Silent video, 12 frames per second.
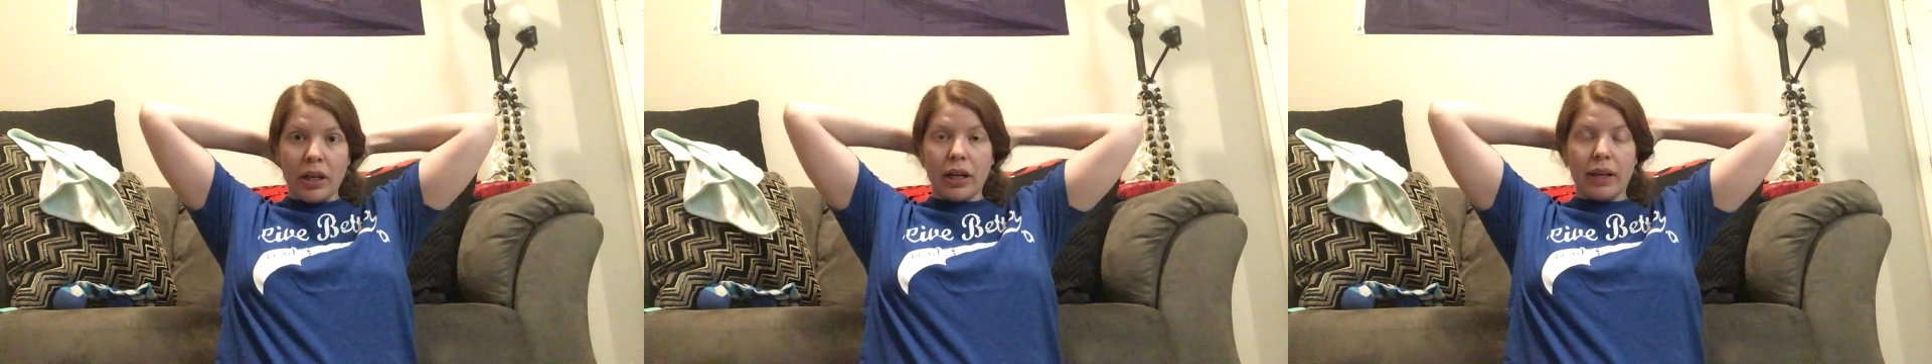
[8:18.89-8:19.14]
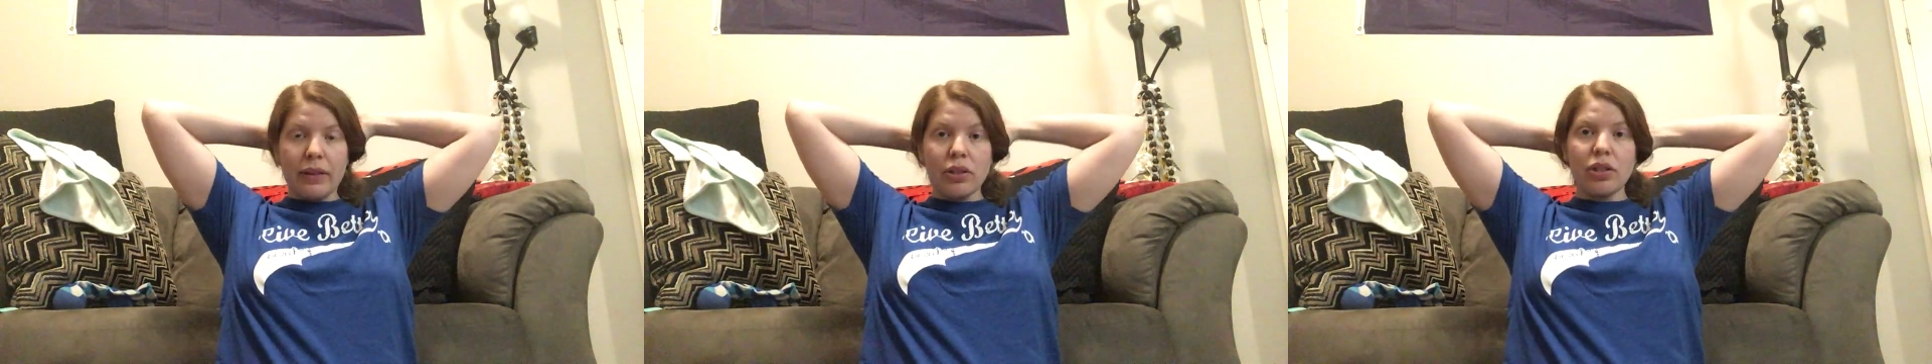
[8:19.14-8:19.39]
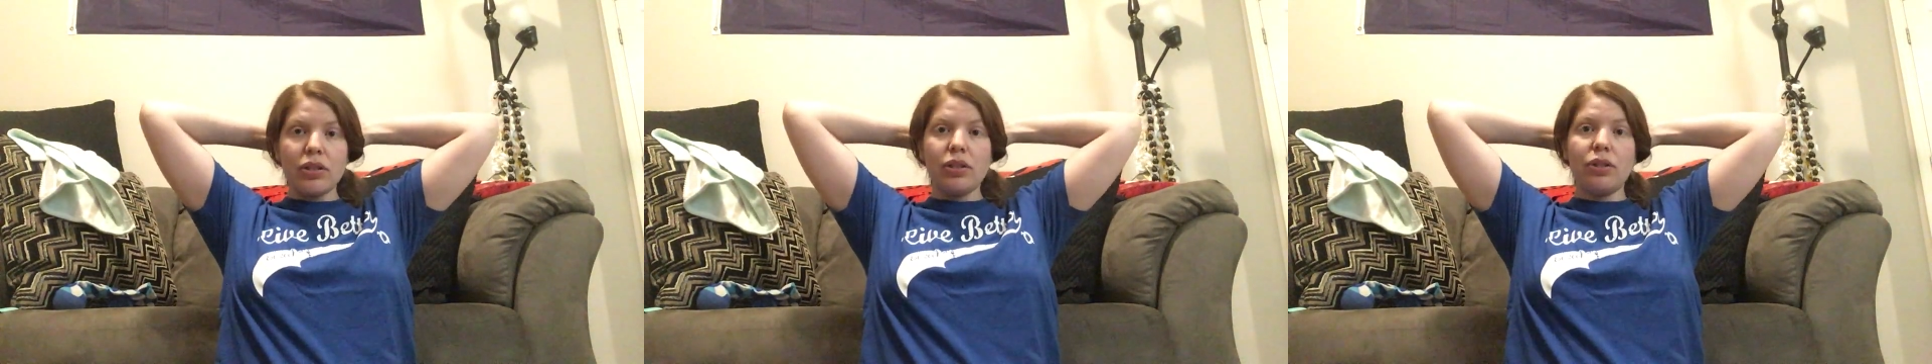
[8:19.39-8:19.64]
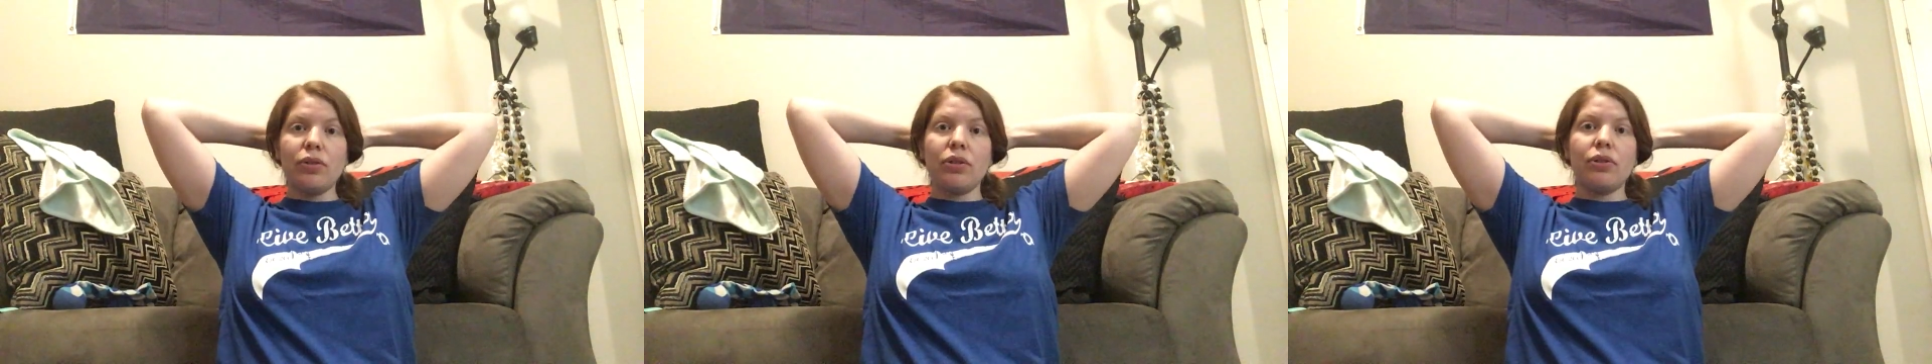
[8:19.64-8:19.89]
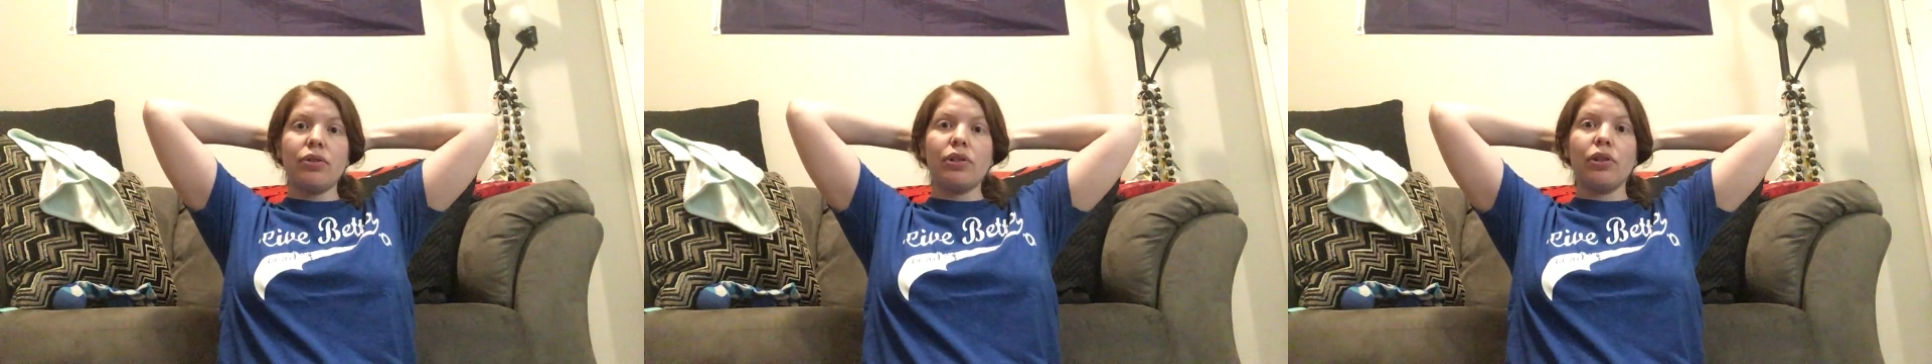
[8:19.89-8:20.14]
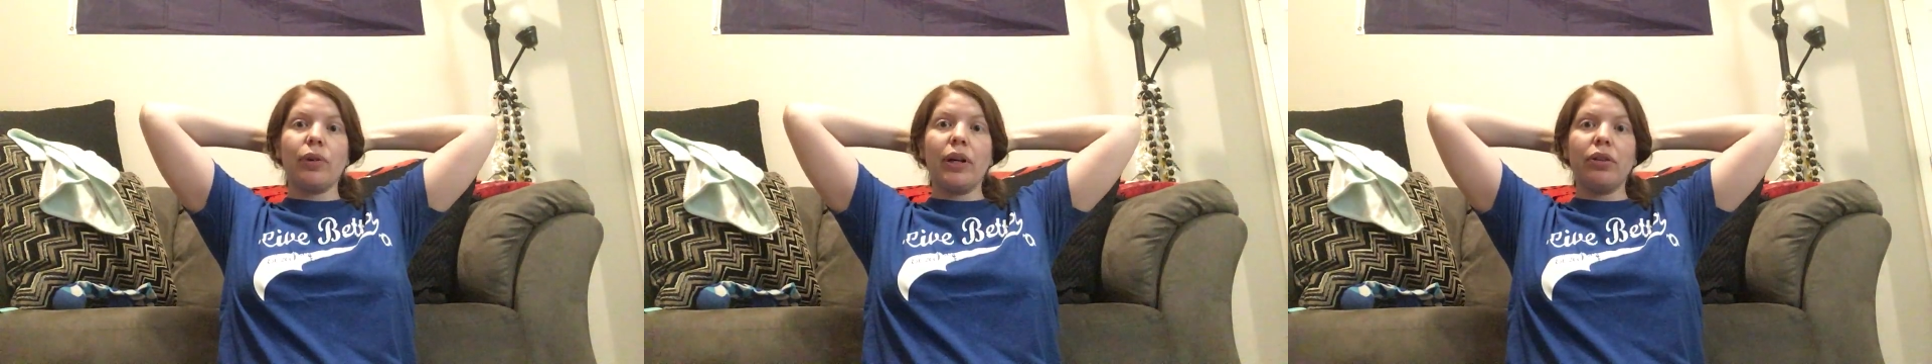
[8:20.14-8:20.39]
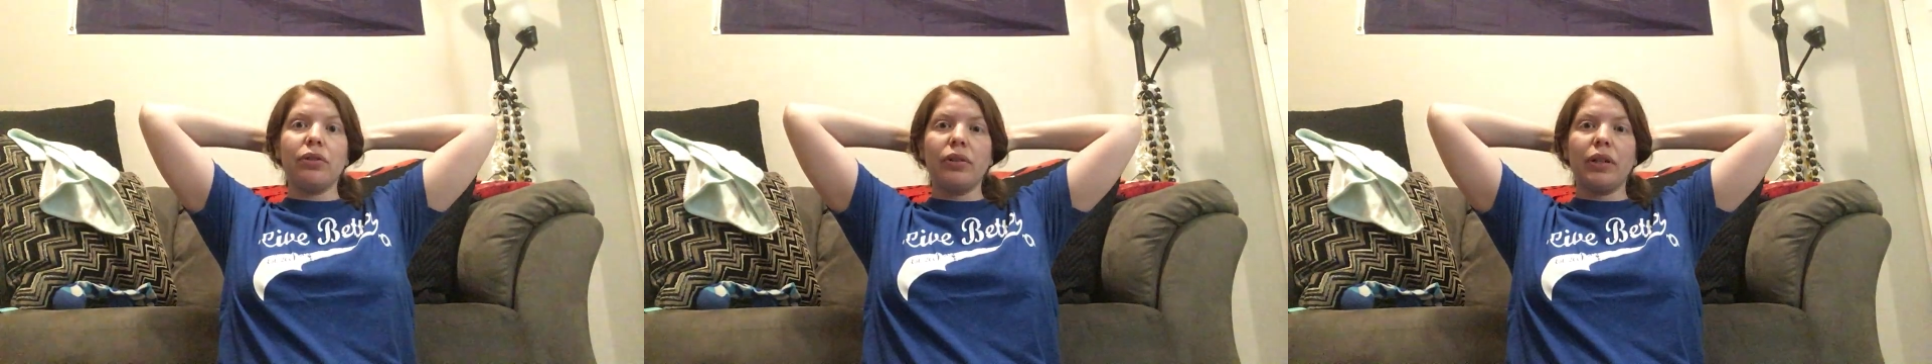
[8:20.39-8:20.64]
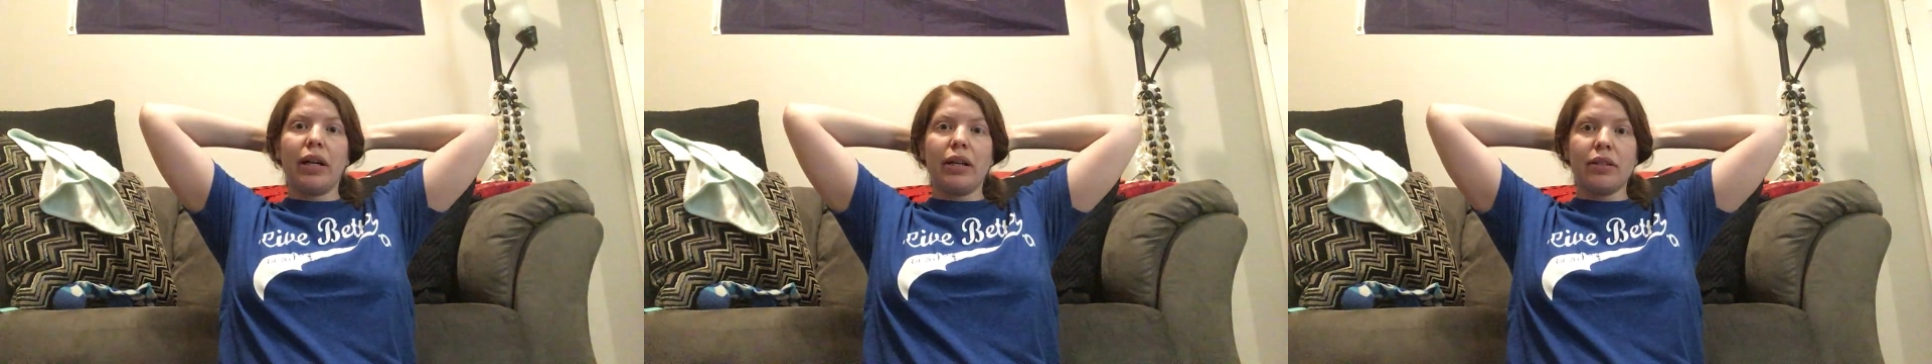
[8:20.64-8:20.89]
and then just use those to cradle your
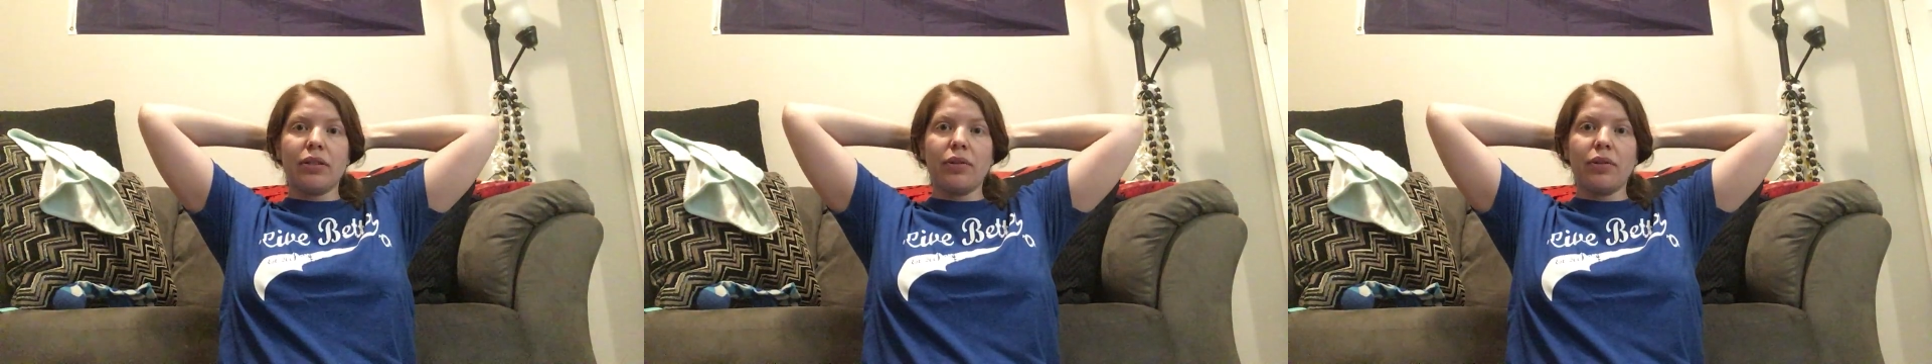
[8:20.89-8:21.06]
neck so